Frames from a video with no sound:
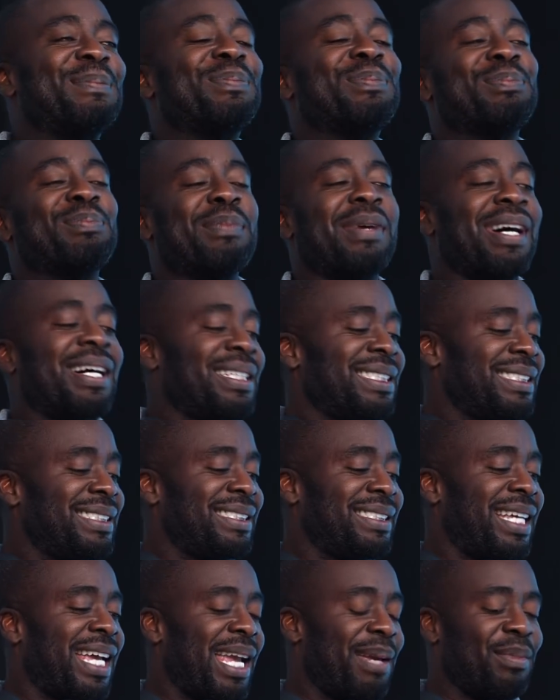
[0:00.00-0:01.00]
Molly's
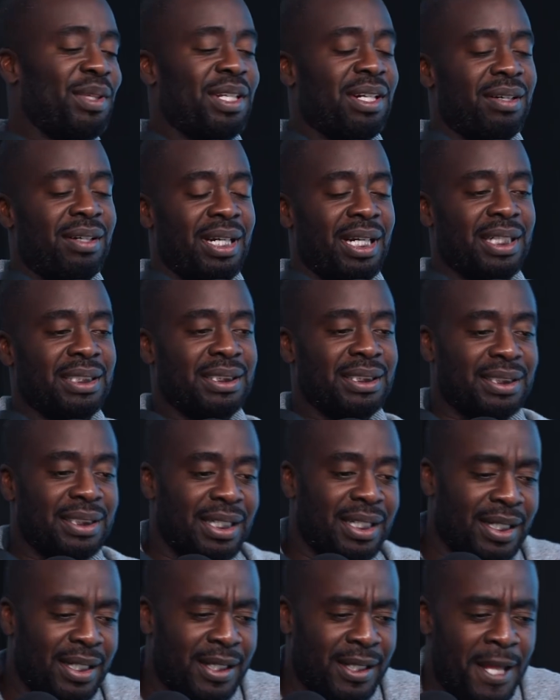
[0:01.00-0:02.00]
Game. You know, it's...
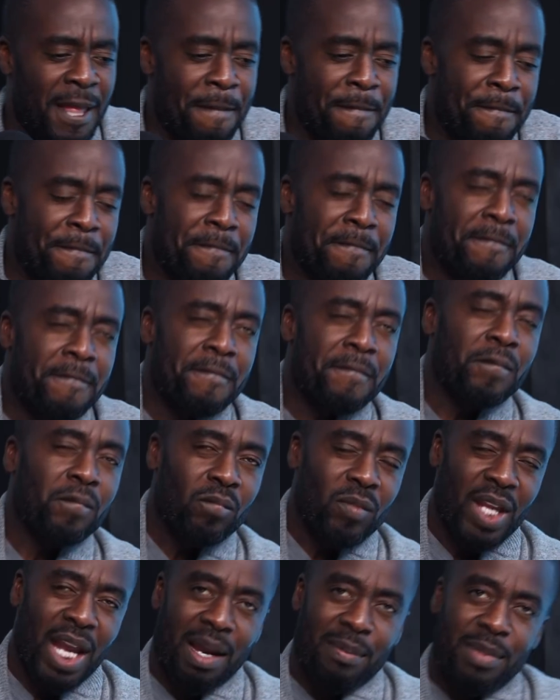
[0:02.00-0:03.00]

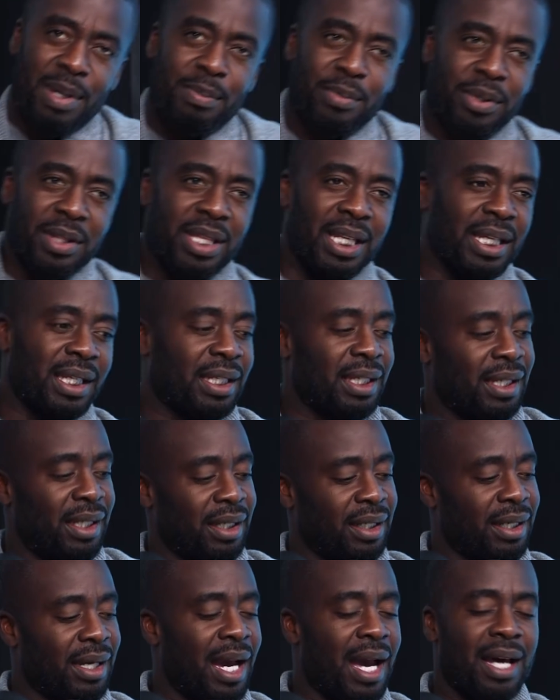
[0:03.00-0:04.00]
I remember
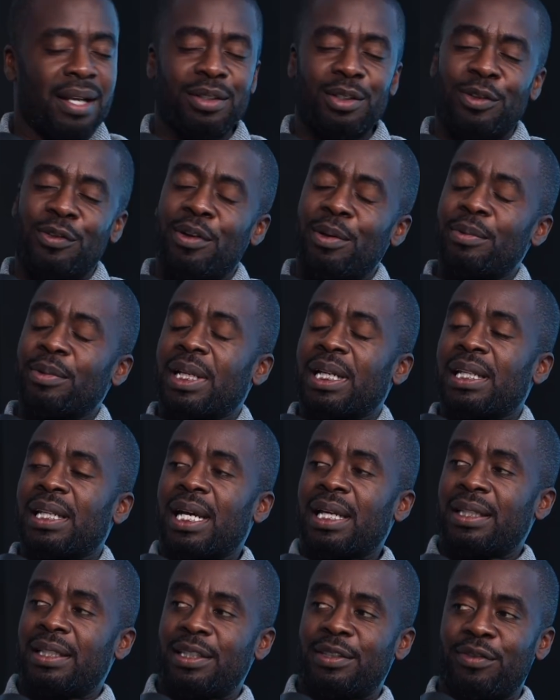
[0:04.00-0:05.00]
thinking, I don't know if I'm going to
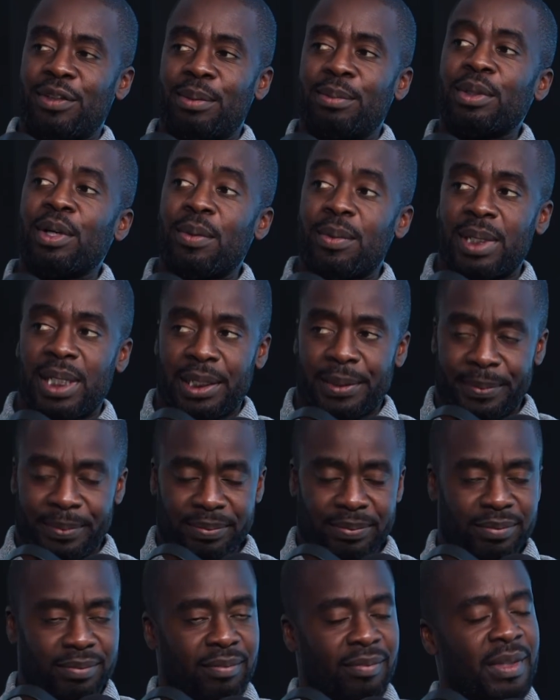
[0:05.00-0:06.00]
like this film going in.
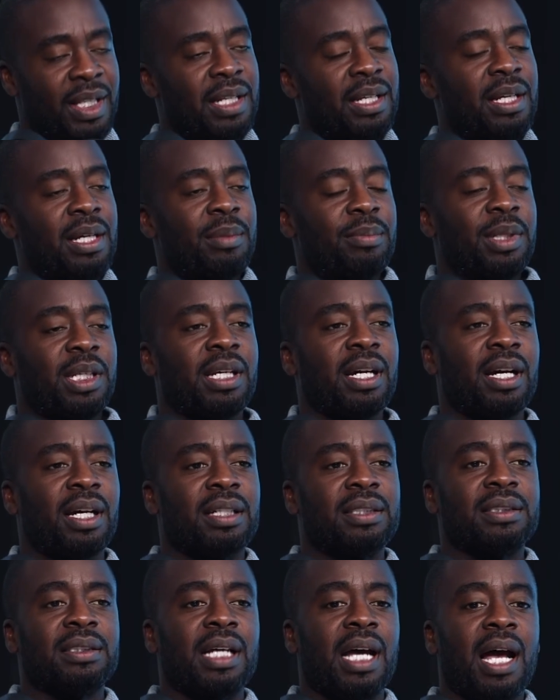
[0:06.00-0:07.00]

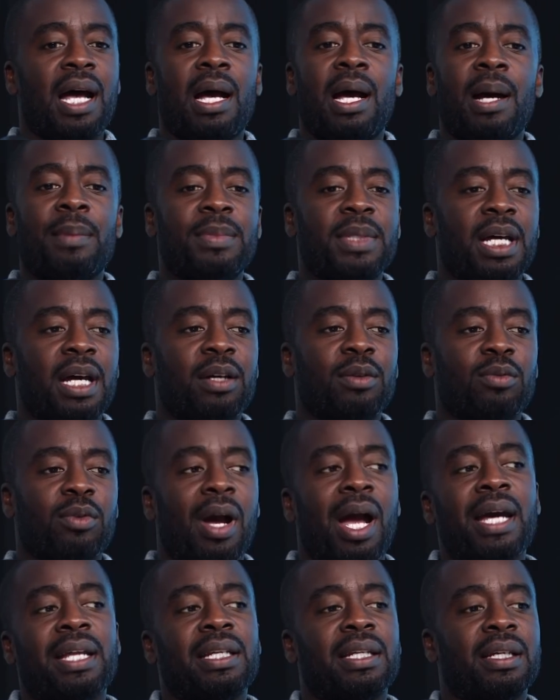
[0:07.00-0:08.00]
Because I'm not
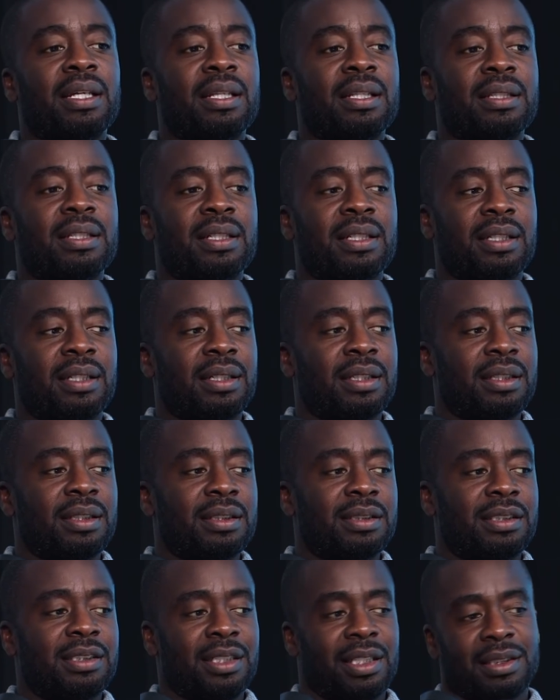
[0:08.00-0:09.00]
riding the
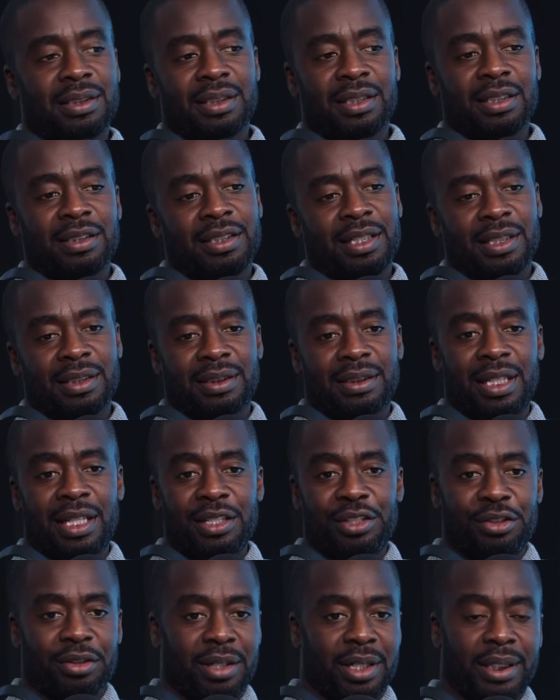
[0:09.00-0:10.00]
Jessica
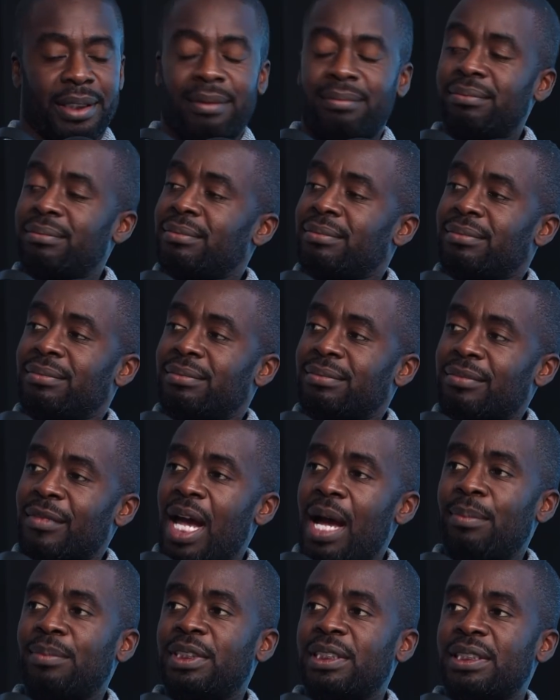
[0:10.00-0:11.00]
Chastain train.
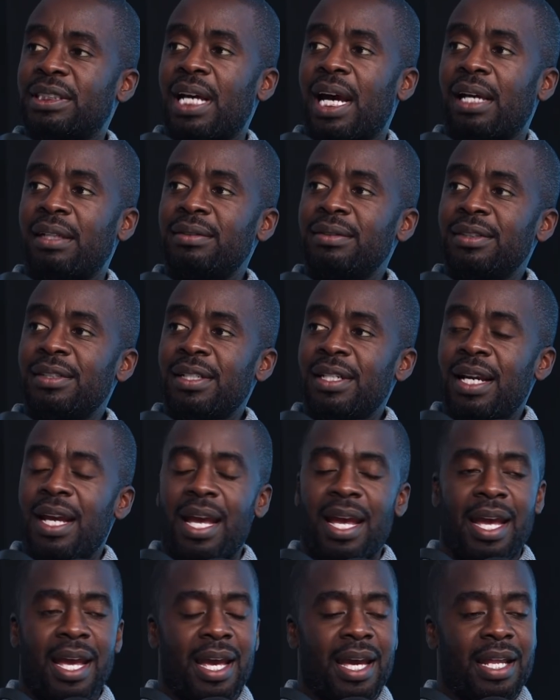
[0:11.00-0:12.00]
I'm just not.
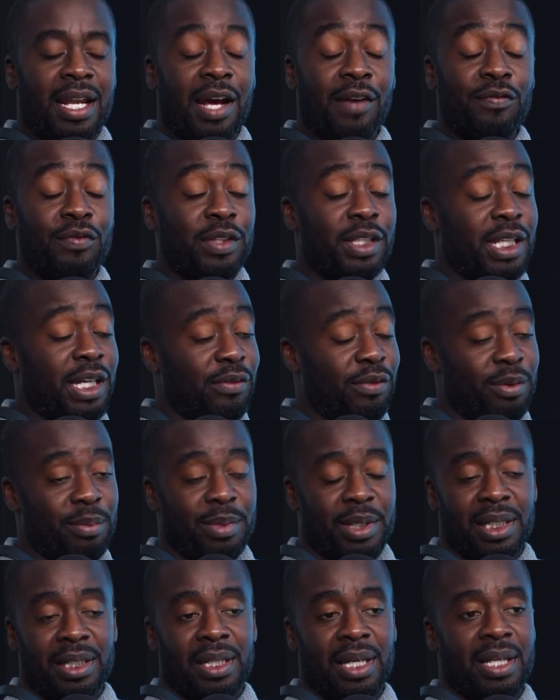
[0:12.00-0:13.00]
And I've never
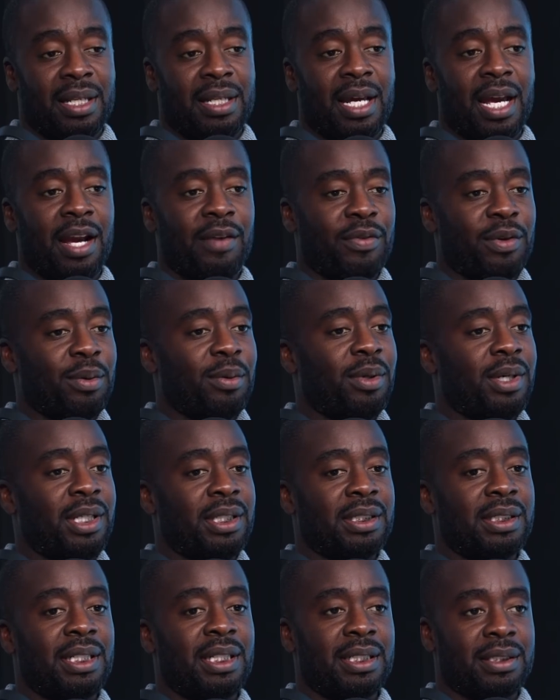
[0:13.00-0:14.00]
been. And
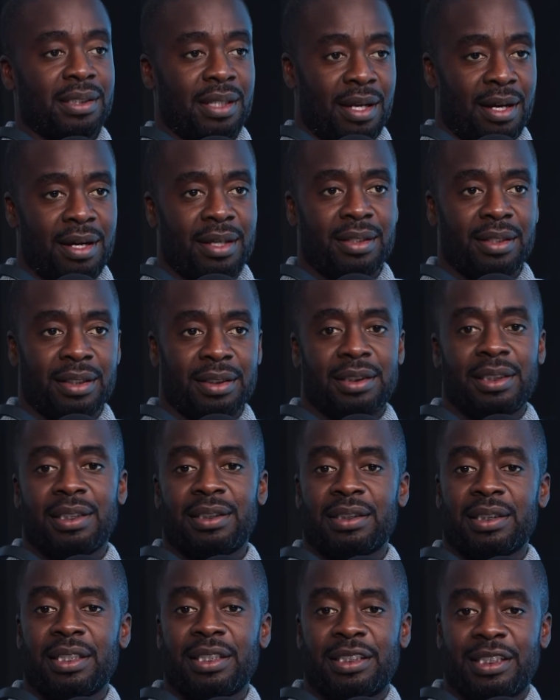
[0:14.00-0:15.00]
everyone is on the
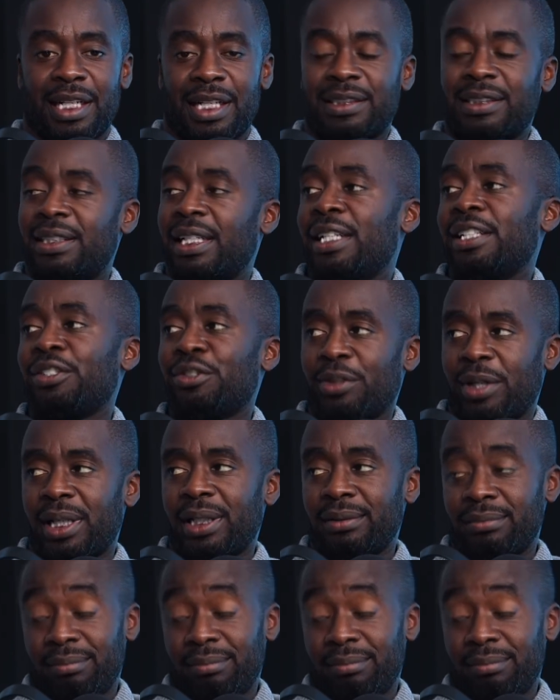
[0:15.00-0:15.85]
Jessica Chastain train.